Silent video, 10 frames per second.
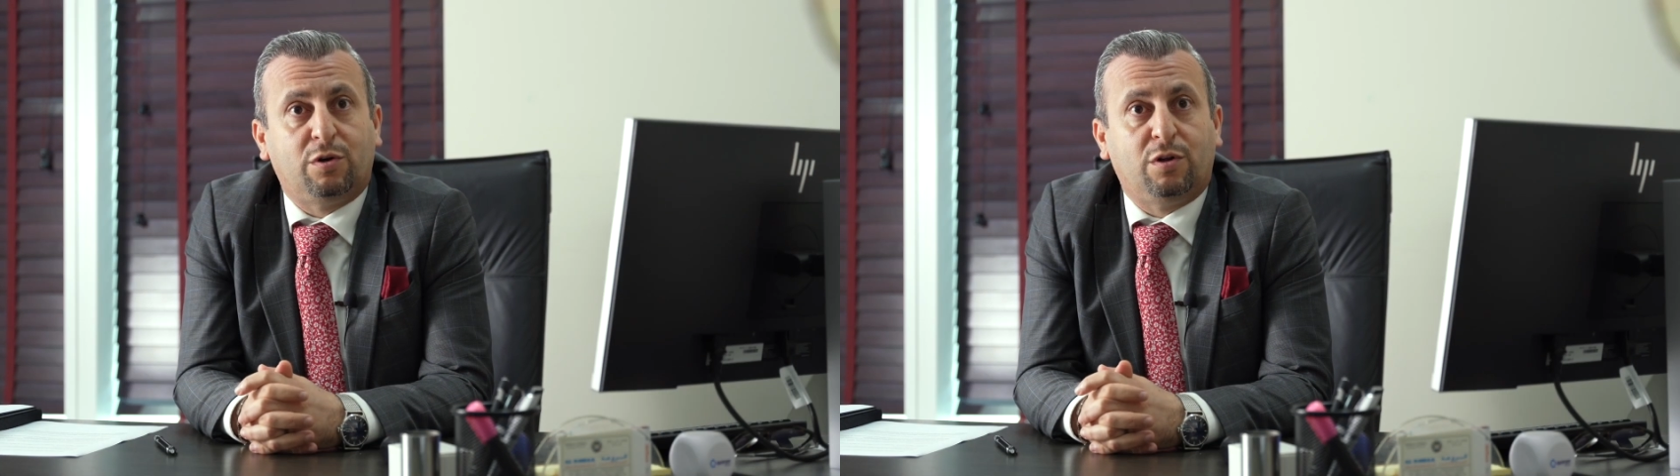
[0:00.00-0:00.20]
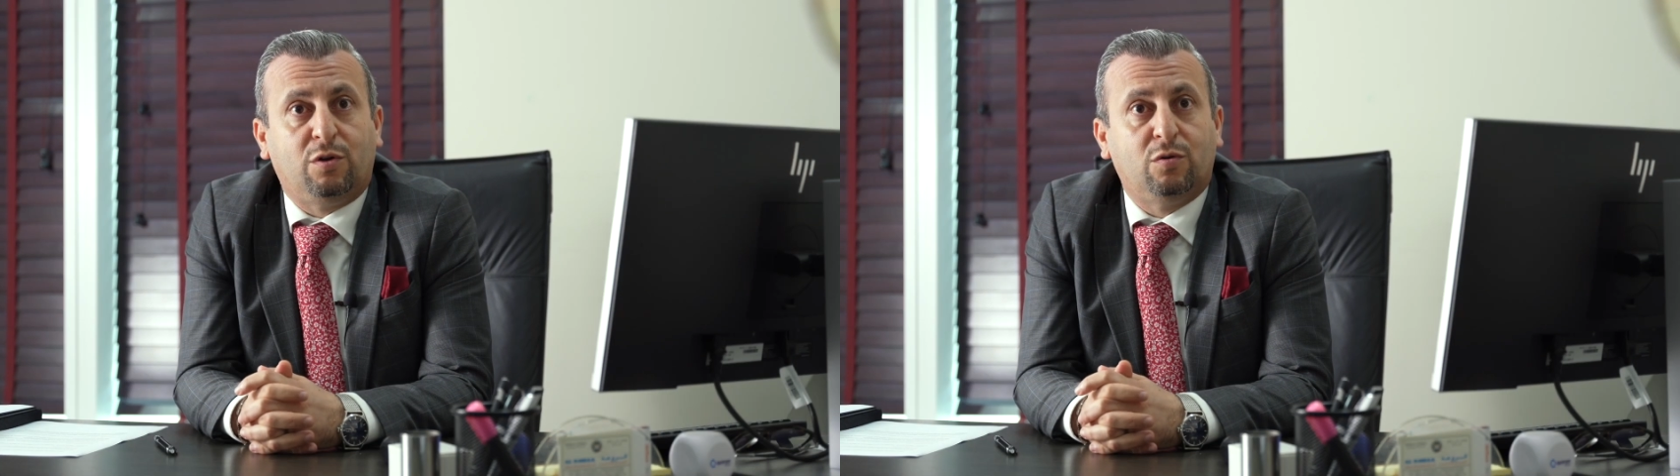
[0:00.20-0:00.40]

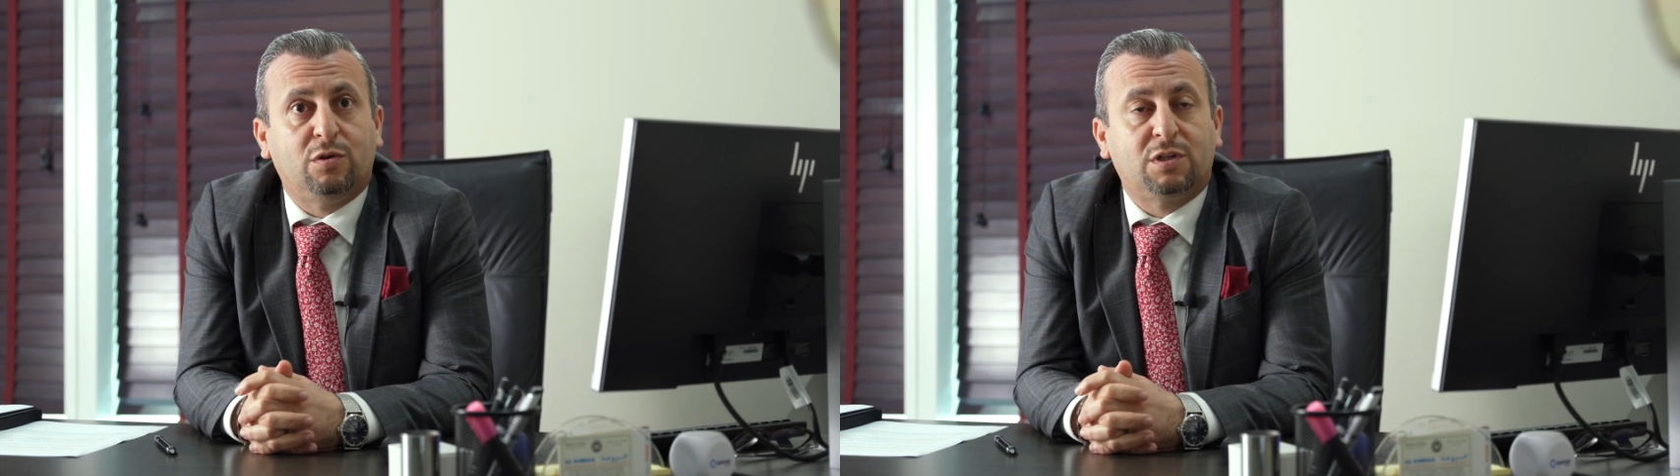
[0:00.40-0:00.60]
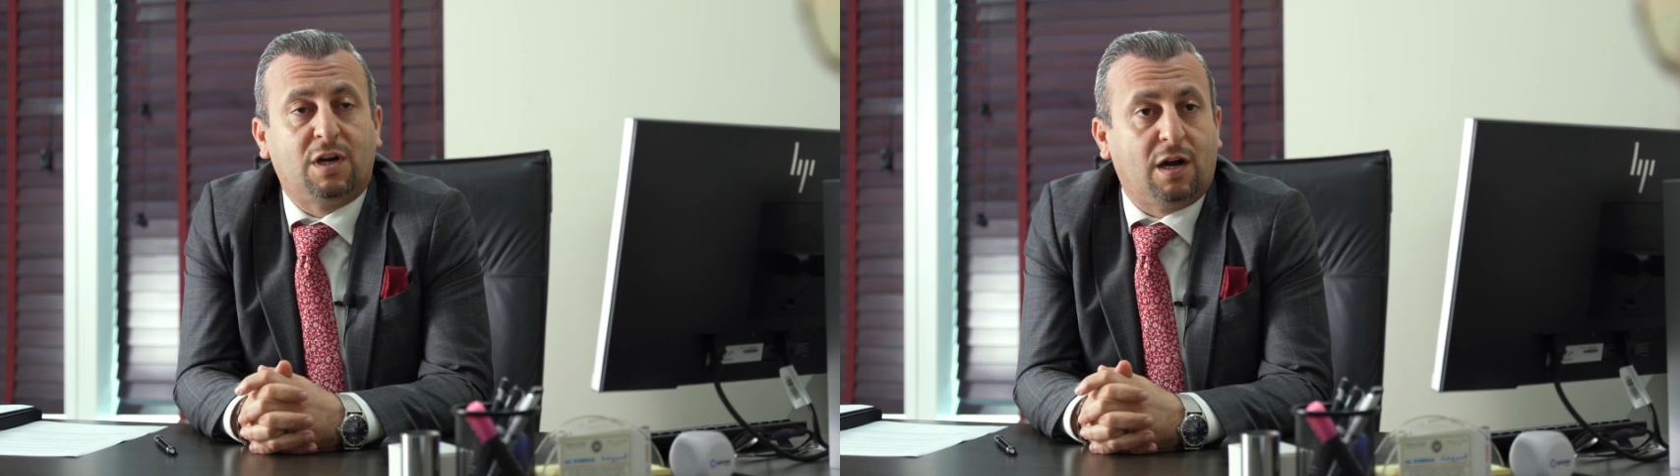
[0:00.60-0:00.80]

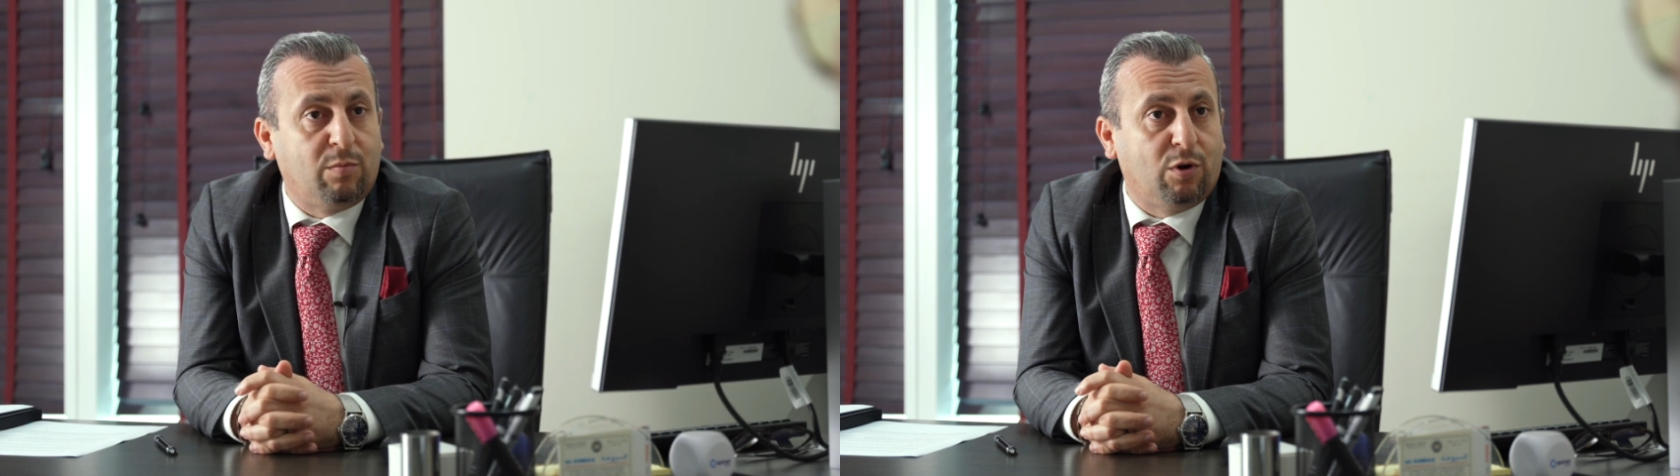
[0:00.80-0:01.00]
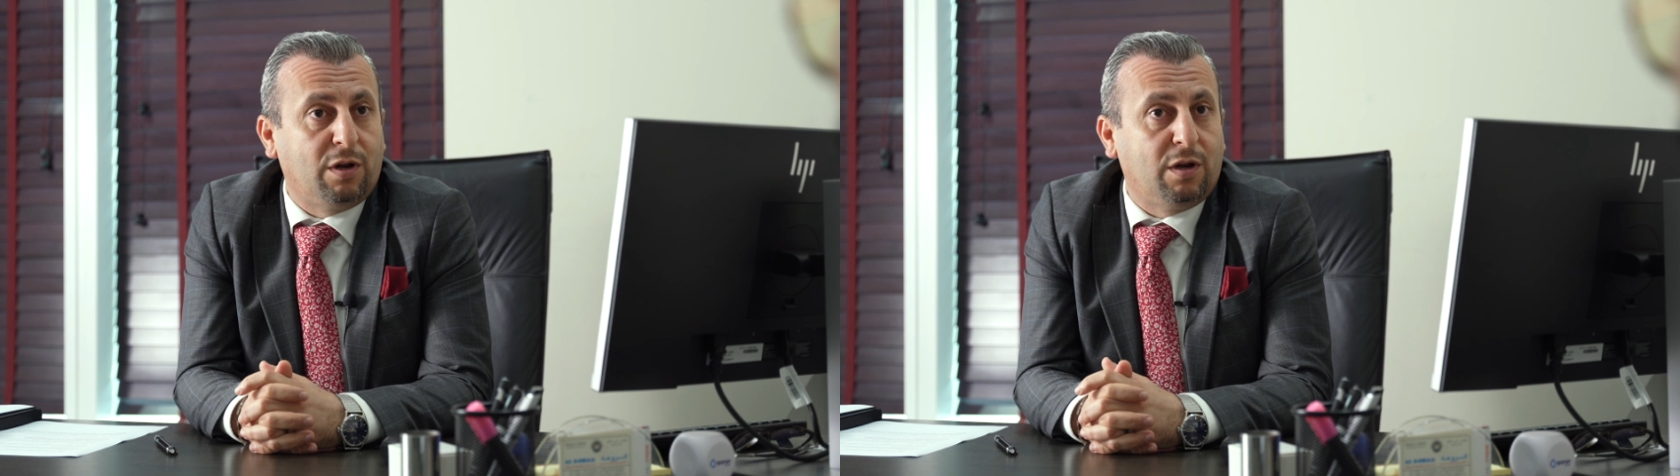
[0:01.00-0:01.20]
reduce
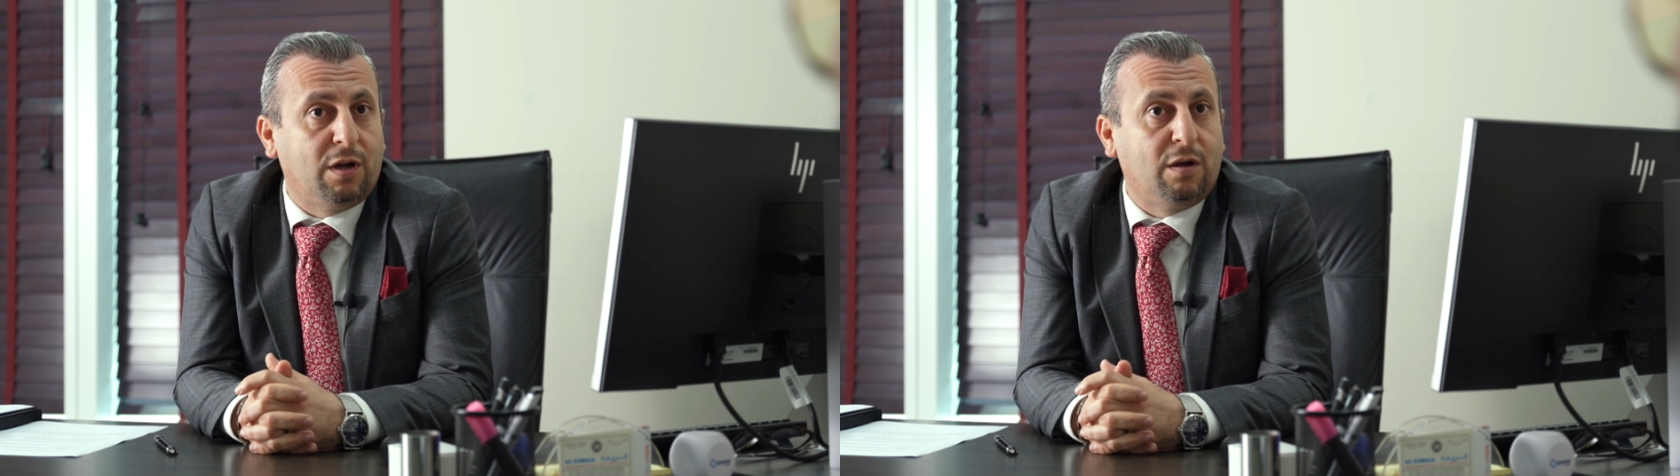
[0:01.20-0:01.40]
carbon